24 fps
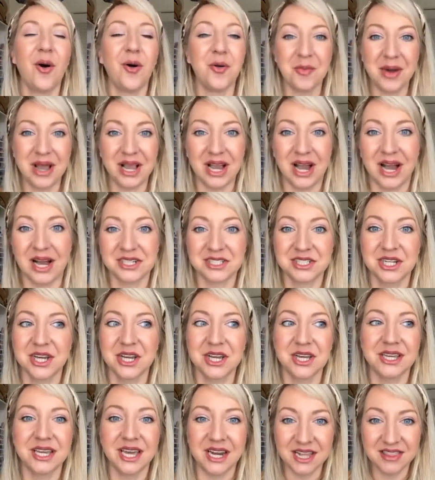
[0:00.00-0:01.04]
oh my gosh,
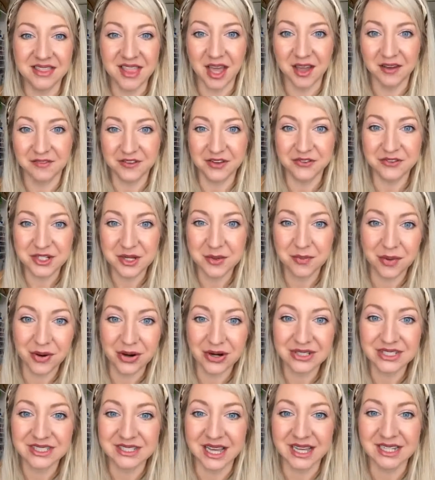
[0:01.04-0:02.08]
getting that
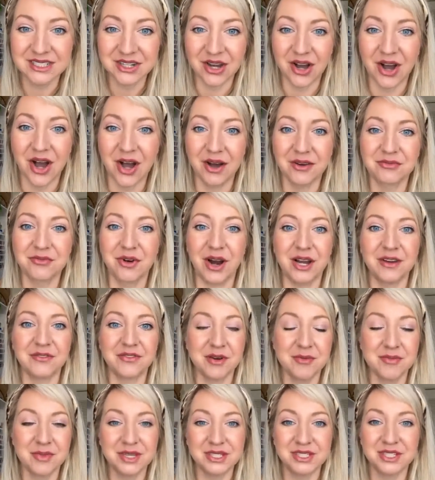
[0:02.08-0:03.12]
50% off right
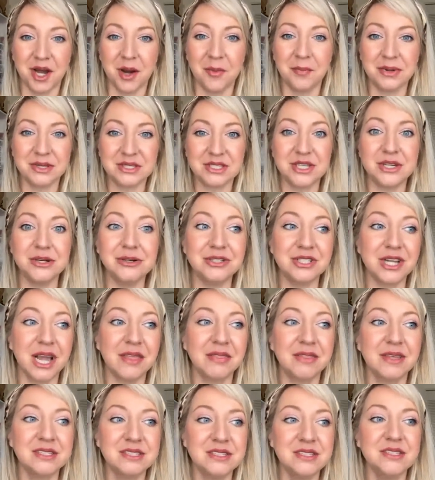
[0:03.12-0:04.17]
from the jump is huge.
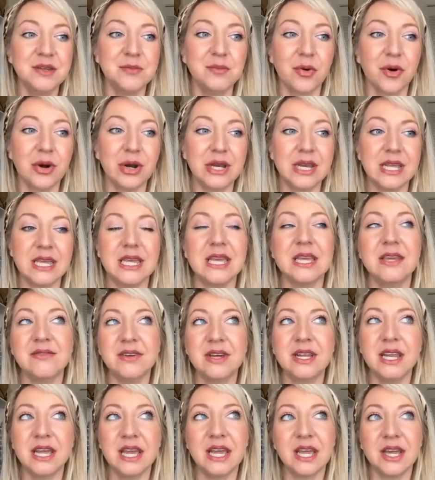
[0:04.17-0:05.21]
And this is important
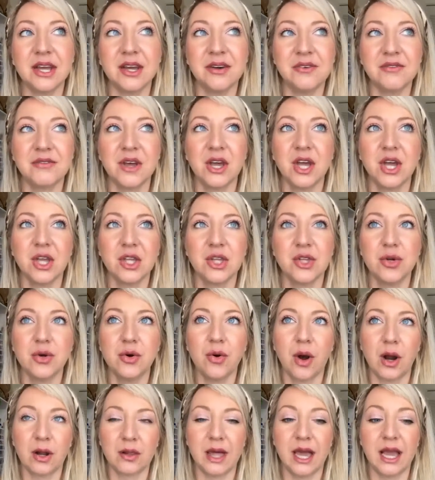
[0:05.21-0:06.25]
even if
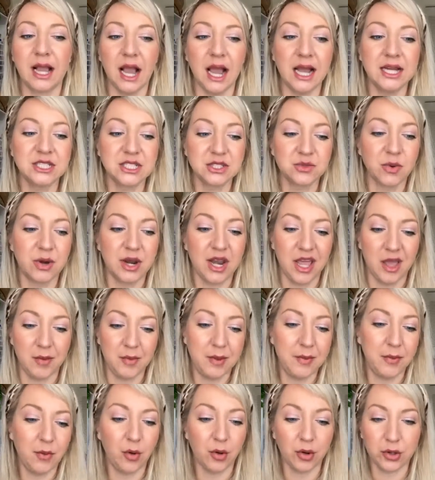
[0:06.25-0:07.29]
you are like, I just want to
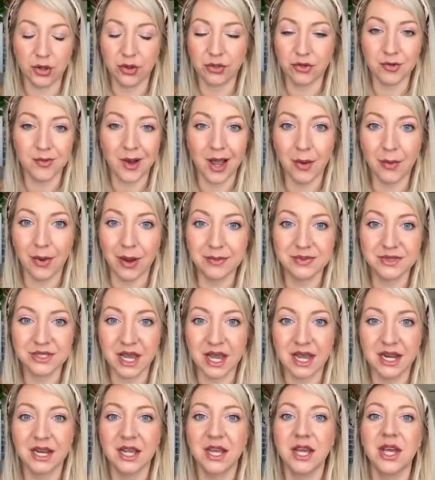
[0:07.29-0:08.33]
have people order through my
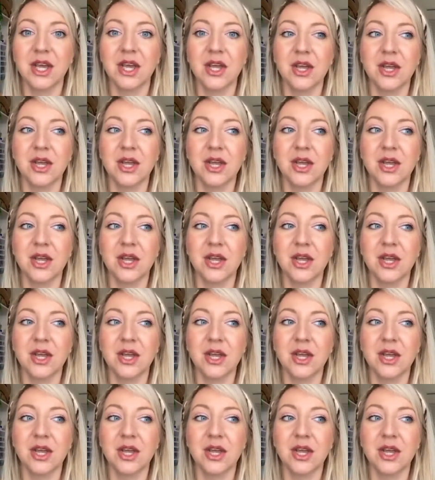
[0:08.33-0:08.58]
website